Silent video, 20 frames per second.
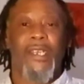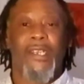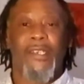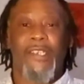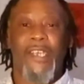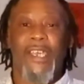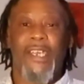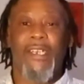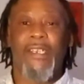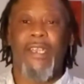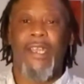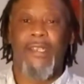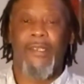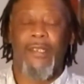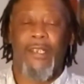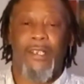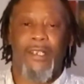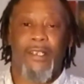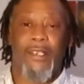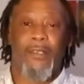then
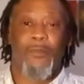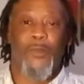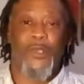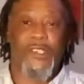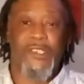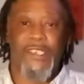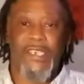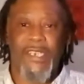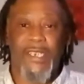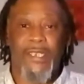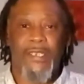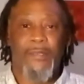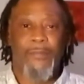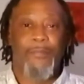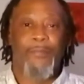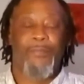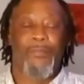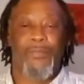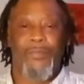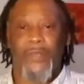we see
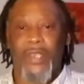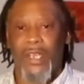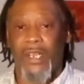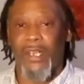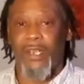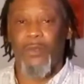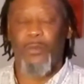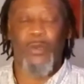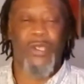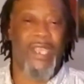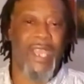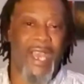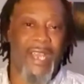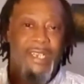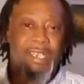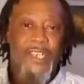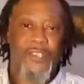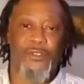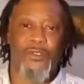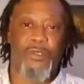we
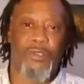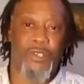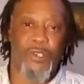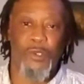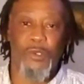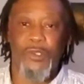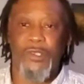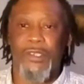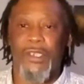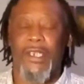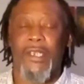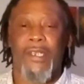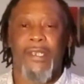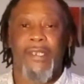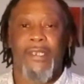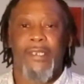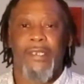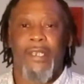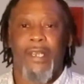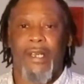got introduced
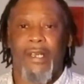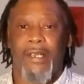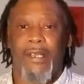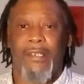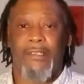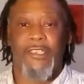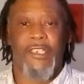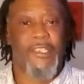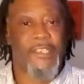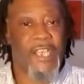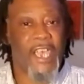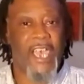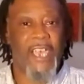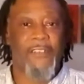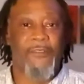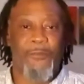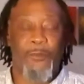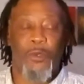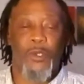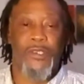to
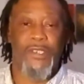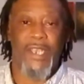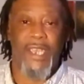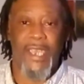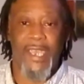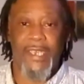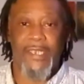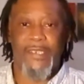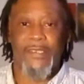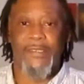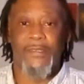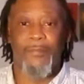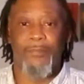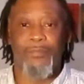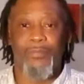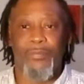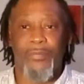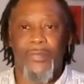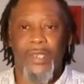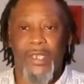Task Force X.
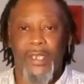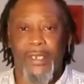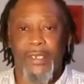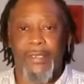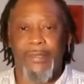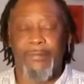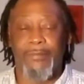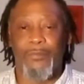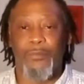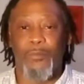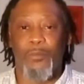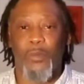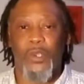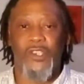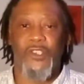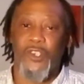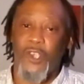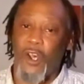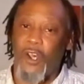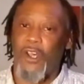We
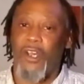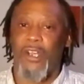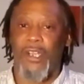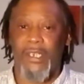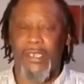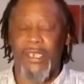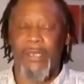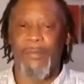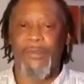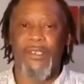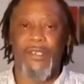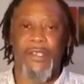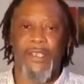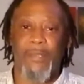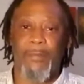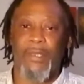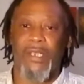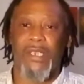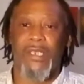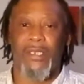saw a glimpse of
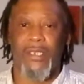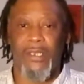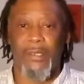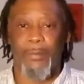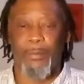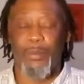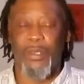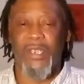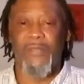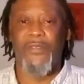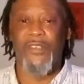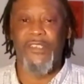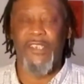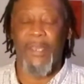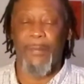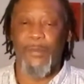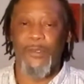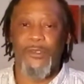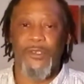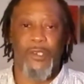them in the previous
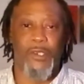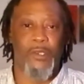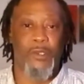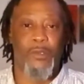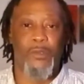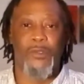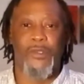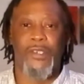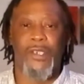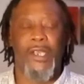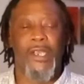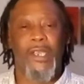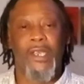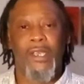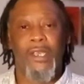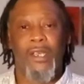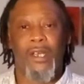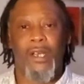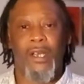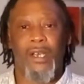episodes.
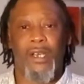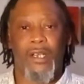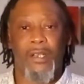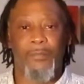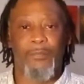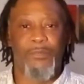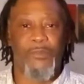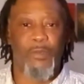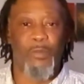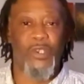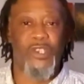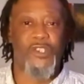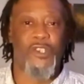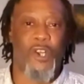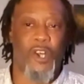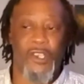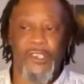We saw